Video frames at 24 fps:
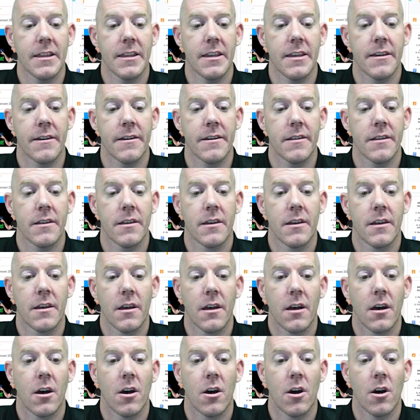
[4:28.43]
hit
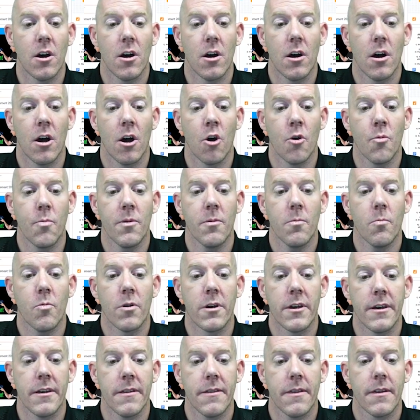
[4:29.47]
open
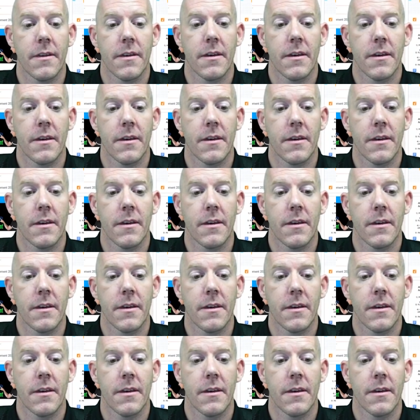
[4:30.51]
with